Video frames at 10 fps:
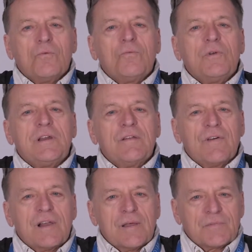we
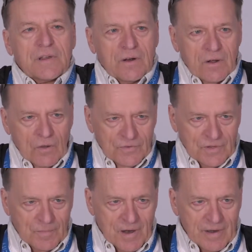developed a
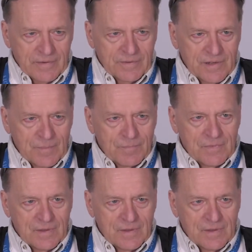closer partnership,